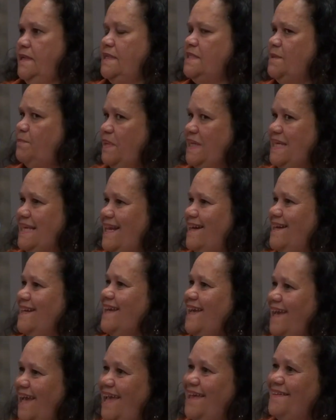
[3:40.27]
It's a bit
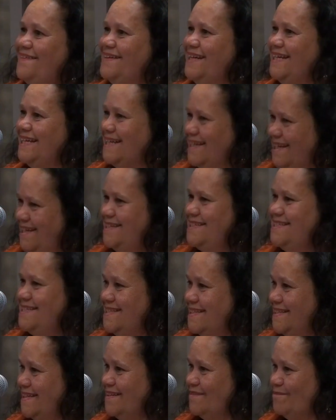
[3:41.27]
like ethnic
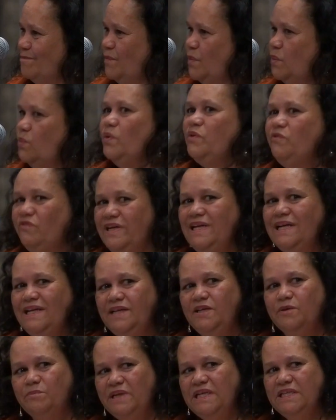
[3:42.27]
cleansing, when really
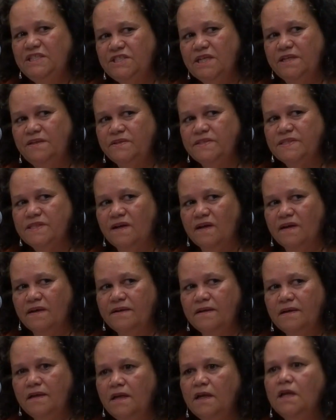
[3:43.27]
you mean genocide.